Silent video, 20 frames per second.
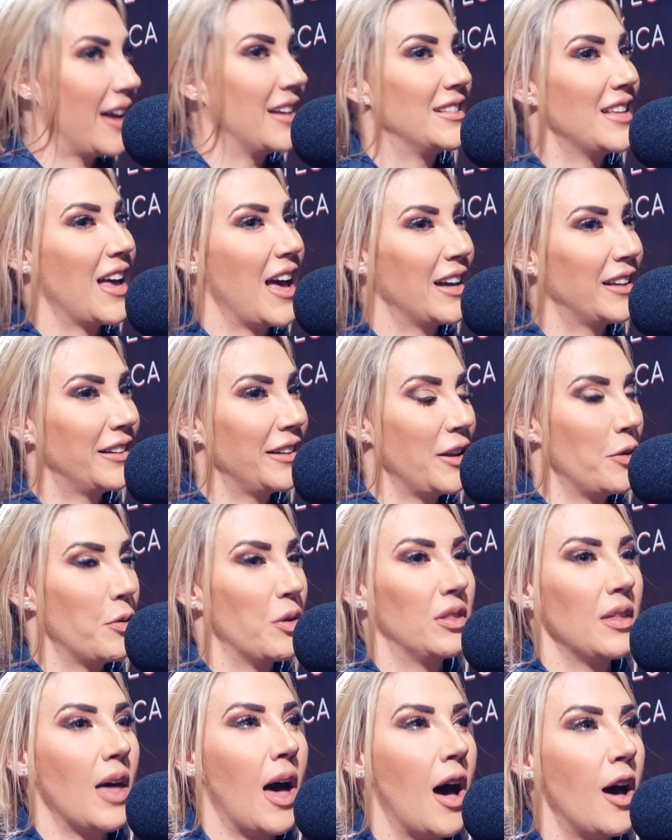exactly,
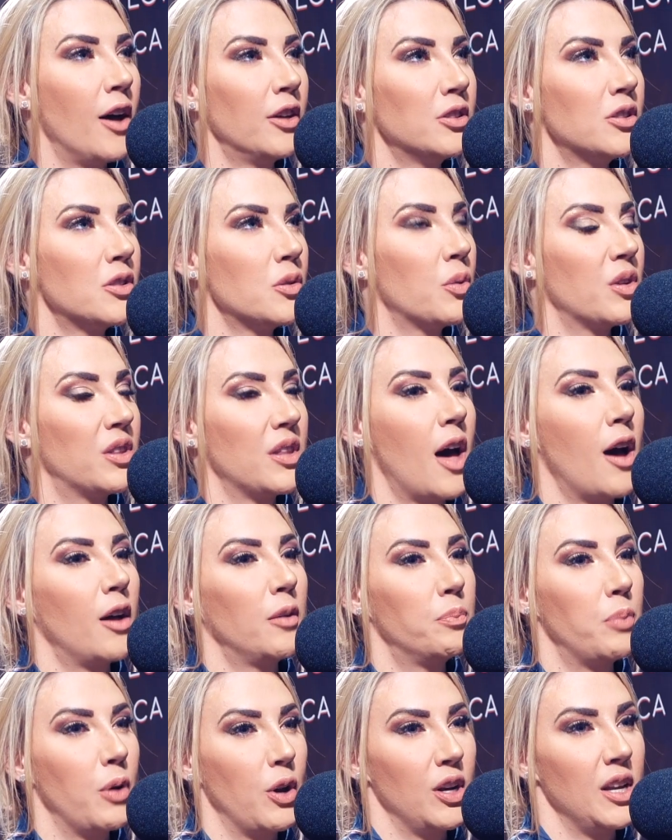
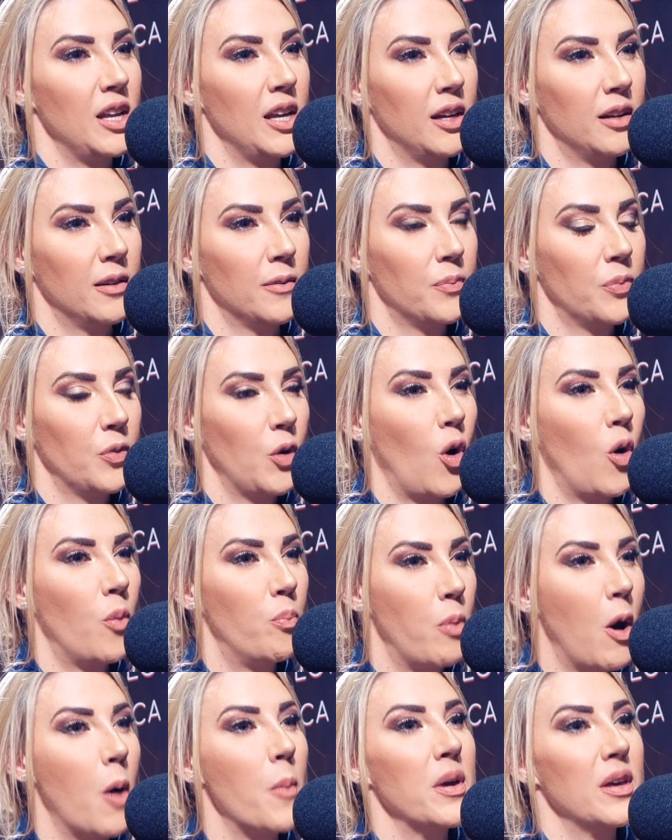without burning or
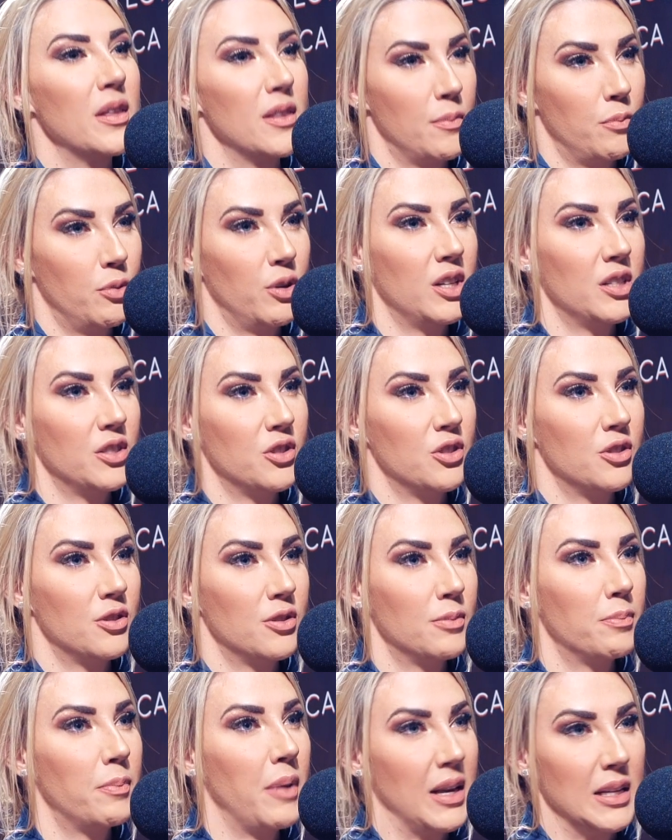bombing the bridge,
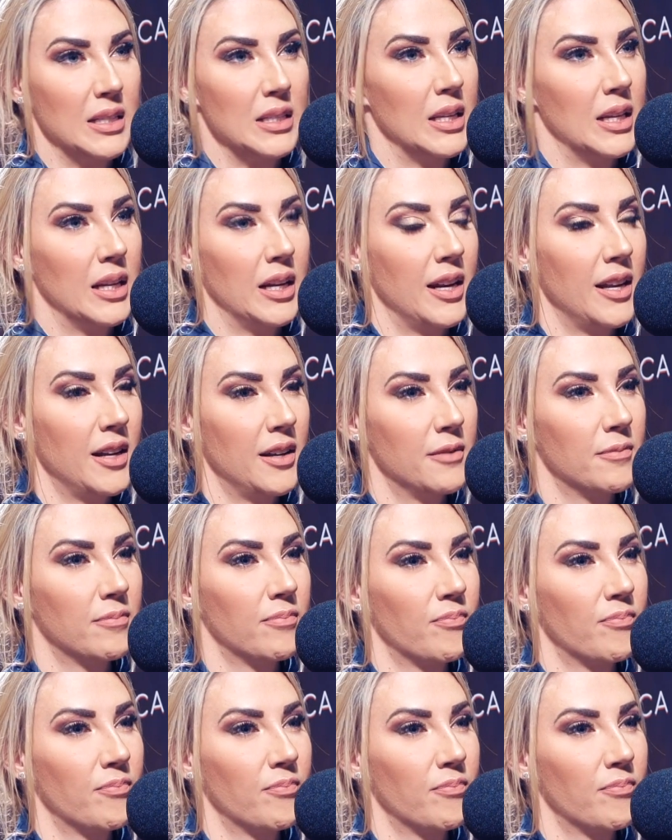basically.